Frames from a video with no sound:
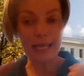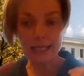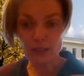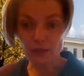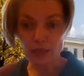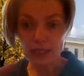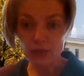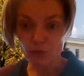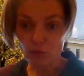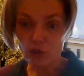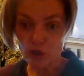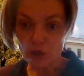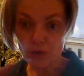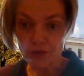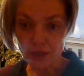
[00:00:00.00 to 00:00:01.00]
is is
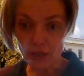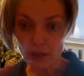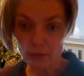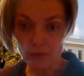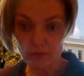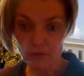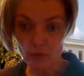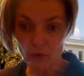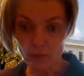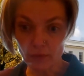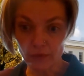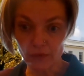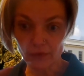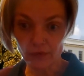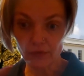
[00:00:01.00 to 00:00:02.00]
reducing her
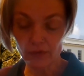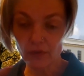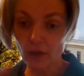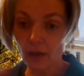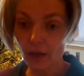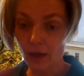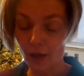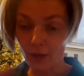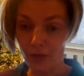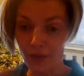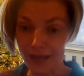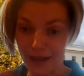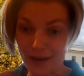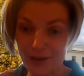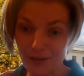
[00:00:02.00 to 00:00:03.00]
performance,
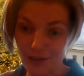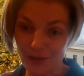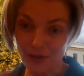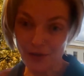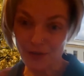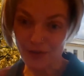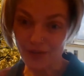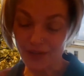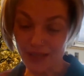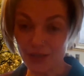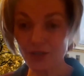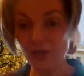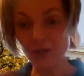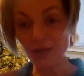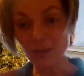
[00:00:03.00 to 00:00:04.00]
then I think those are
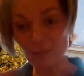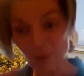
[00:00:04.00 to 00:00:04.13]
things that the